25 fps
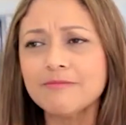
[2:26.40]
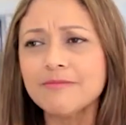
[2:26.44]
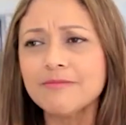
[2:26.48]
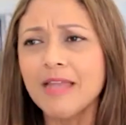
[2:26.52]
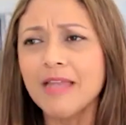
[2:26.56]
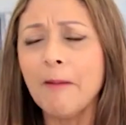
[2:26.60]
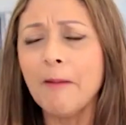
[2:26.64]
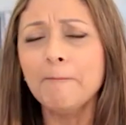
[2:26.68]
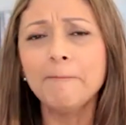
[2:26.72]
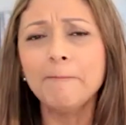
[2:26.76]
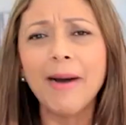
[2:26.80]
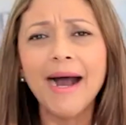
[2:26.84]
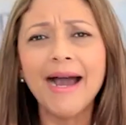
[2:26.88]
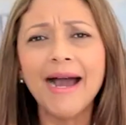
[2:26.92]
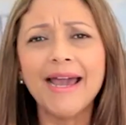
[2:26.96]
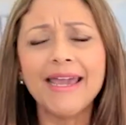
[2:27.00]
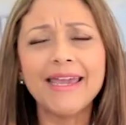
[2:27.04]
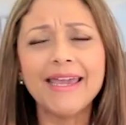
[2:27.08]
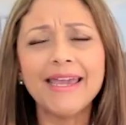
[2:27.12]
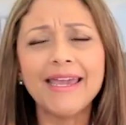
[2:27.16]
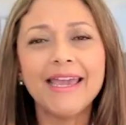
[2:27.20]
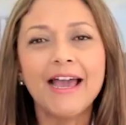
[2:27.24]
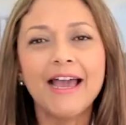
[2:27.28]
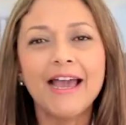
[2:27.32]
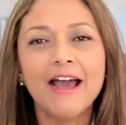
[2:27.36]

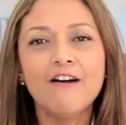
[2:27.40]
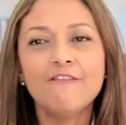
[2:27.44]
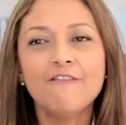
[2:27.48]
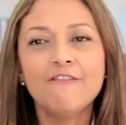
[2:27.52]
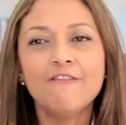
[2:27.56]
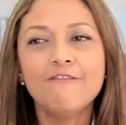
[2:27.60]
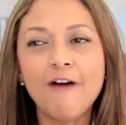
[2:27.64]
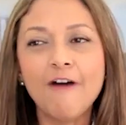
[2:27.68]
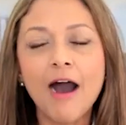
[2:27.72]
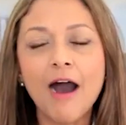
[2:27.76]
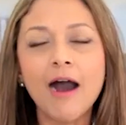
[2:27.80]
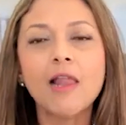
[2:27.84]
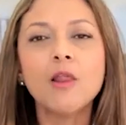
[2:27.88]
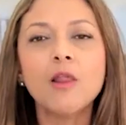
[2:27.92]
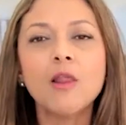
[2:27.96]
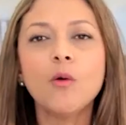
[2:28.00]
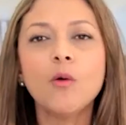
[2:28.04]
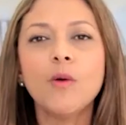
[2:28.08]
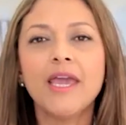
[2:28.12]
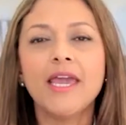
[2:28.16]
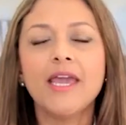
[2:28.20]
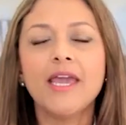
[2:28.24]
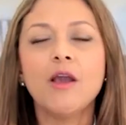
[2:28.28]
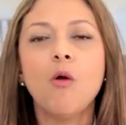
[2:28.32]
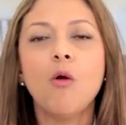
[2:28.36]
by
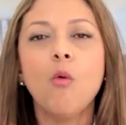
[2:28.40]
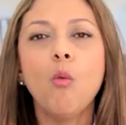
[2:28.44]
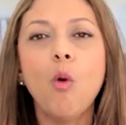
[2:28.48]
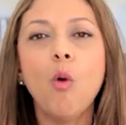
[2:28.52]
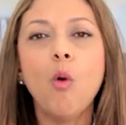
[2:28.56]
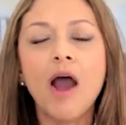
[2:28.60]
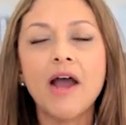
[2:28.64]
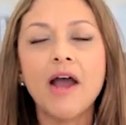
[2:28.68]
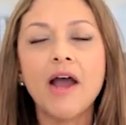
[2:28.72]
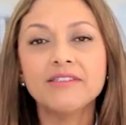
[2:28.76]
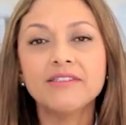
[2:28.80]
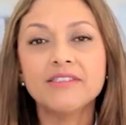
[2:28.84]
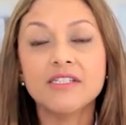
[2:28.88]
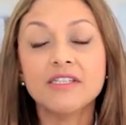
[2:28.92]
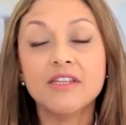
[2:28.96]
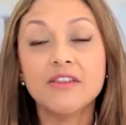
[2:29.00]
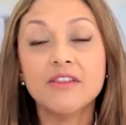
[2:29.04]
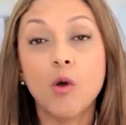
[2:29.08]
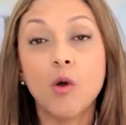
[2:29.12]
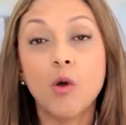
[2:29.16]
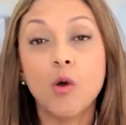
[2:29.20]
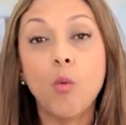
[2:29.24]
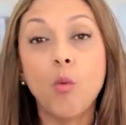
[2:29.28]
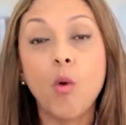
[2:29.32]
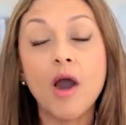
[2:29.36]
following what
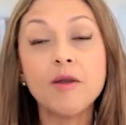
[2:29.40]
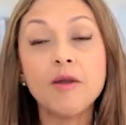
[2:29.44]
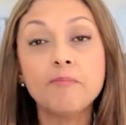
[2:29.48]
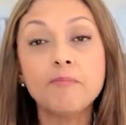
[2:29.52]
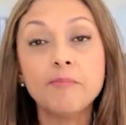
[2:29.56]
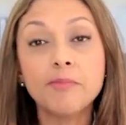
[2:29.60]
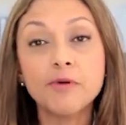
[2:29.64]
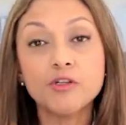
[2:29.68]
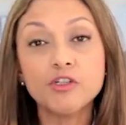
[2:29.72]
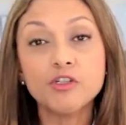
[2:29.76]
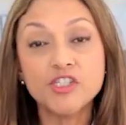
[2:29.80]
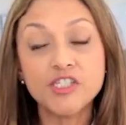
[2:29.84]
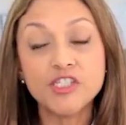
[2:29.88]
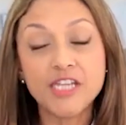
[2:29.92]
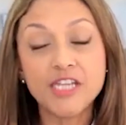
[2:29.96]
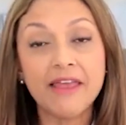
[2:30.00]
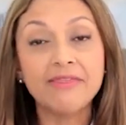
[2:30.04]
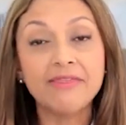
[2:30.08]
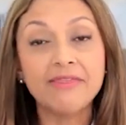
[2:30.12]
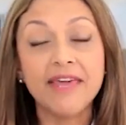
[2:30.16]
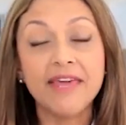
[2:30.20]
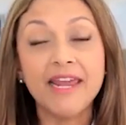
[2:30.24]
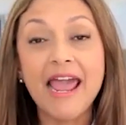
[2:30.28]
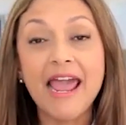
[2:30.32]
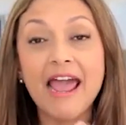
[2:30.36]
the
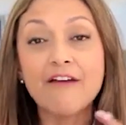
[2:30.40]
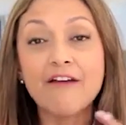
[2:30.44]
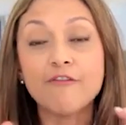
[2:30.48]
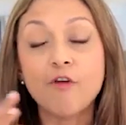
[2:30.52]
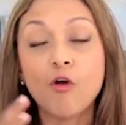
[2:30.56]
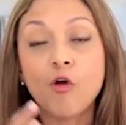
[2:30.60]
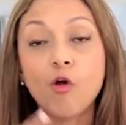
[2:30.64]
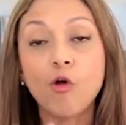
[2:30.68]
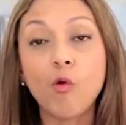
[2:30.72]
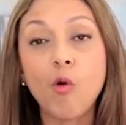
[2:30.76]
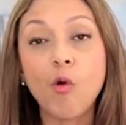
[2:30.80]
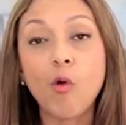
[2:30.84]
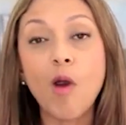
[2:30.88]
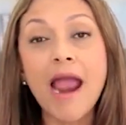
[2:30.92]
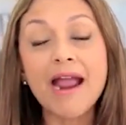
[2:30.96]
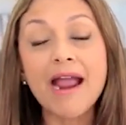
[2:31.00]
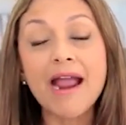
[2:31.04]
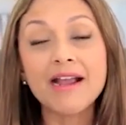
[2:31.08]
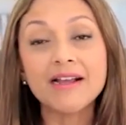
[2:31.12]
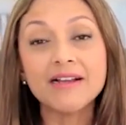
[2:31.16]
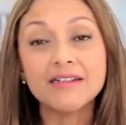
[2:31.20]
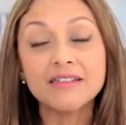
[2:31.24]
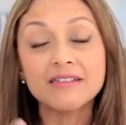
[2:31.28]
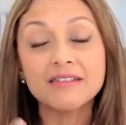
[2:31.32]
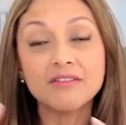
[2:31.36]
1% that have
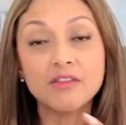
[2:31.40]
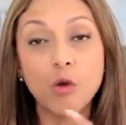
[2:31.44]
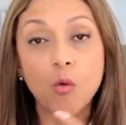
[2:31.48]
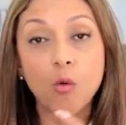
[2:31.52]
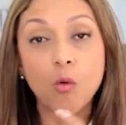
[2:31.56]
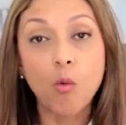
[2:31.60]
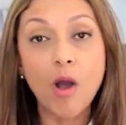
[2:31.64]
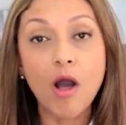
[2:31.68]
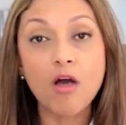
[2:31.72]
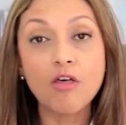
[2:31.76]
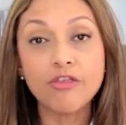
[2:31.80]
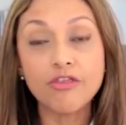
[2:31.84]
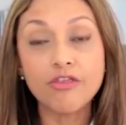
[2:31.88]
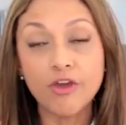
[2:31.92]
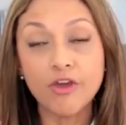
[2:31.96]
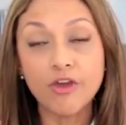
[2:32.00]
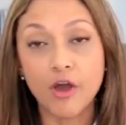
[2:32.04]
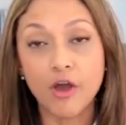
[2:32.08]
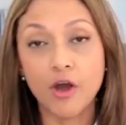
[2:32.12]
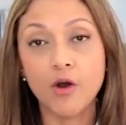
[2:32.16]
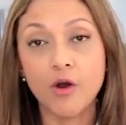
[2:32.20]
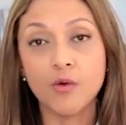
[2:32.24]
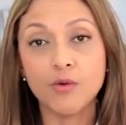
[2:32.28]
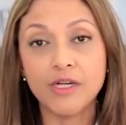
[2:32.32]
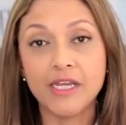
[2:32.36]
cracked the wealth
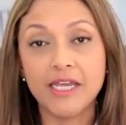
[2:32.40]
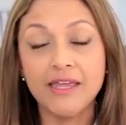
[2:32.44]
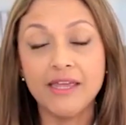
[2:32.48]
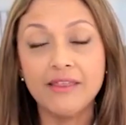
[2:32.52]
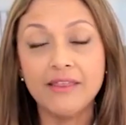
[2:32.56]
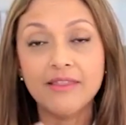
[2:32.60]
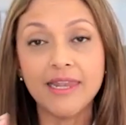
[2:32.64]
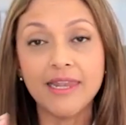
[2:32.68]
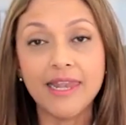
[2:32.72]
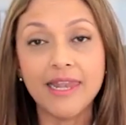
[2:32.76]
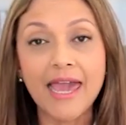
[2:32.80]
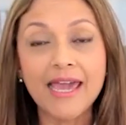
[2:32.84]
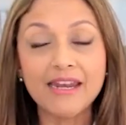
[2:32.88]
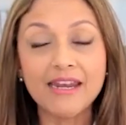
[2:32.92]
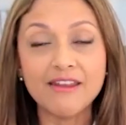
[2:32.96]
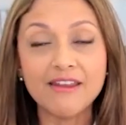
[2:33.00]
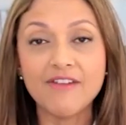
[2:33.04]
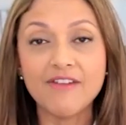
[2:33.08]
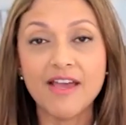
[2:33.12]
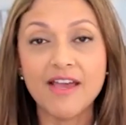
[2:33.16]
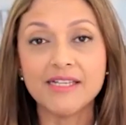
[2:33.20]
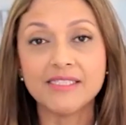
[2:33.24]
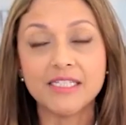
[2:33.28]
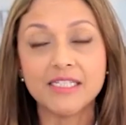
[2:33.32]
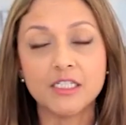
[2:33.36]
code in the land
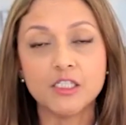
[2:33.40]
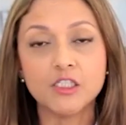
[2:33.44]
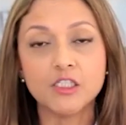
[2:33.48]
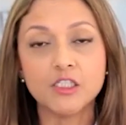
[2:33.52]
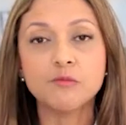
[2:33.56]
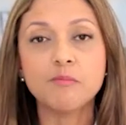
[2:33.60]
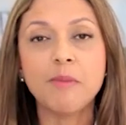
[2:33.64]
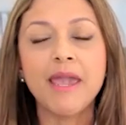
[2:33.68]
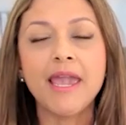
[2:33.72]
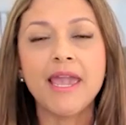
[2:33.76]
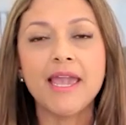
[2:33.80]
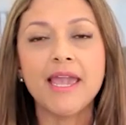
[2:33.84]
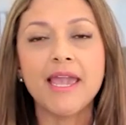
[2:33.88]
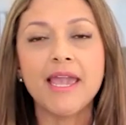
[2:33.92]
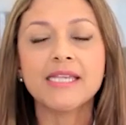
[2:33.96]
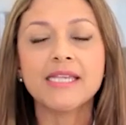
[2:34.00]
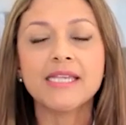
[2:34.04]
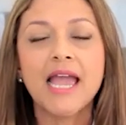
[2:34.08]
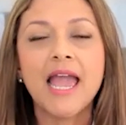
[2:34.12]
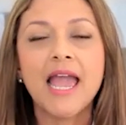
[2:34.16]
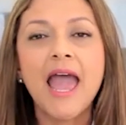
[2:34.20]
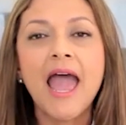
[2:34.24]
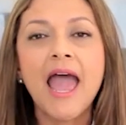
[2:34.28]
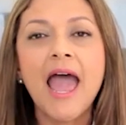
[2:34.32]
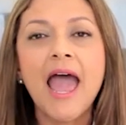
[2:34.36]
investing
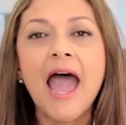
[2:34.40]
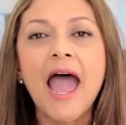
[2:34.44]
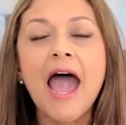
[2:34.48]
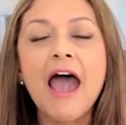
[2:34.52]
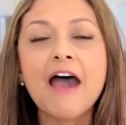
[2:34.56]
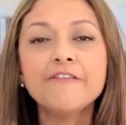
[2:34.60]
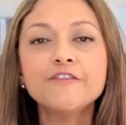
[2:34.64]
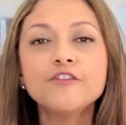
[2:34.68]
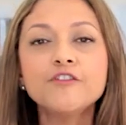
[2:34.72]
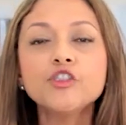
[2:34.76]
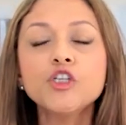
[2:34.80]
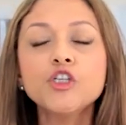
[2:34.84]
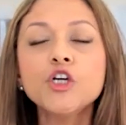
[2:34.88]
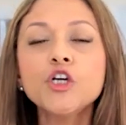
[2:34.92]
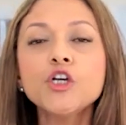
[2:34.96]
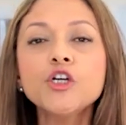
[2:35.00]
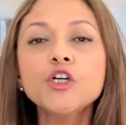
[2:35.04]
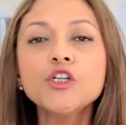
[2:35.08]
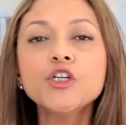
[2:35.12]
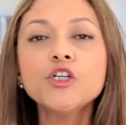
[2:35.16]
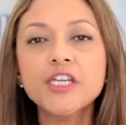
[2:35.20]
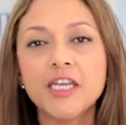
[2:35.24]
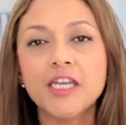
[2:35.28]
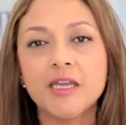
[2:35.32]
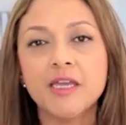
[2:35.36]
space have
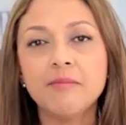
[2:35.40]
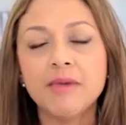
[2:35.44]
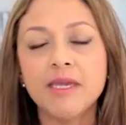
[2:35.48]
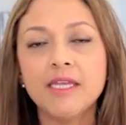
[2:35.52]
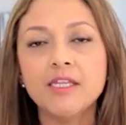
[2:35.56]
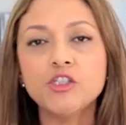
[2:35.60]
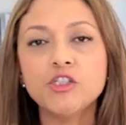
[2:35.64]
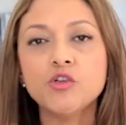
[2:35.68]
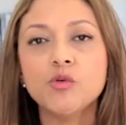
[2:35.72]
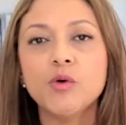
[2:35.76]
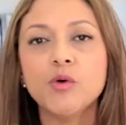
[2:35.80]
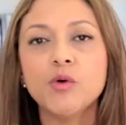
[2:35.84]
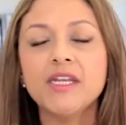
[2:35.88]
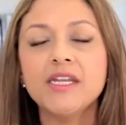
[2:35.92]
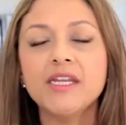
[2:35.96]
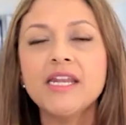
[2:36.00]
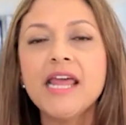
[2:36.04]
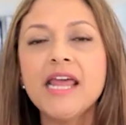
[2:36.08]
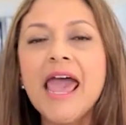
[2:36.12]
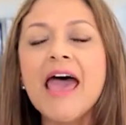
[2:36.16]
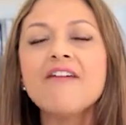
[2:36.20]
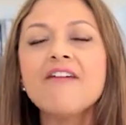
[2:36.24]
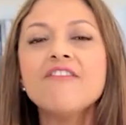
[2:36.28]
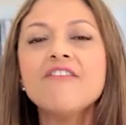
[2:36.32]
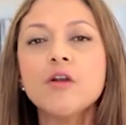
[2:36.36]
turned him into an
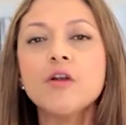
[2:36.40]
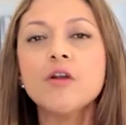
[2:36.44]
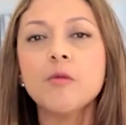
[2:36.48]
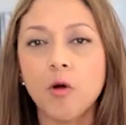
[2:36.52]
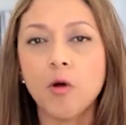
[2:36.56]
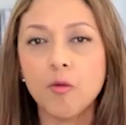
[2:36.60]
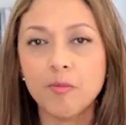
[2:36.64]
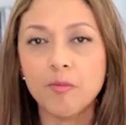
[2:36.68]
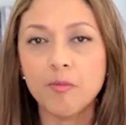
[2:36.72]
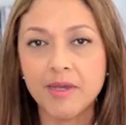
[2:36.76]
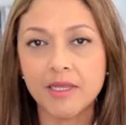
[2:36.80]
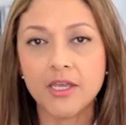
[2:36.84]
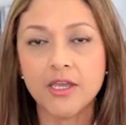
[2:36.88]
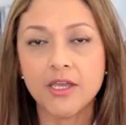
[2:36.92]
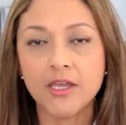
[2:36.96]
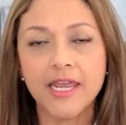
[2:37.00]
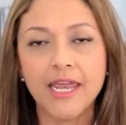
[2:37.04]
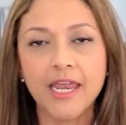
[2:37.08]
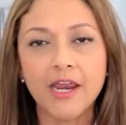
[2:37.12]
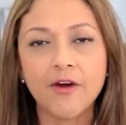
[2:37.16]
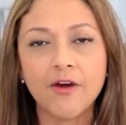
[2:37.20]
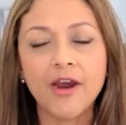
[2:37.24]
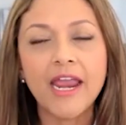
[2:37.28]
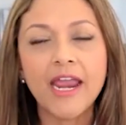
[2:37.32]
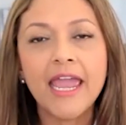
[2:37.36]
inevitable
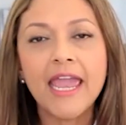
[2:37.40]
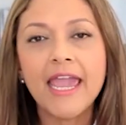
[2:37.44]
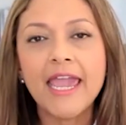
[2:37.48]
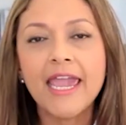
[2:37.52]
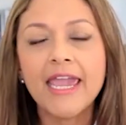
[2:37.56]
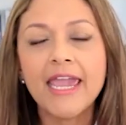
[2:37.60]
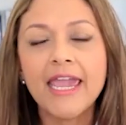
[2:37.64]
millionaire.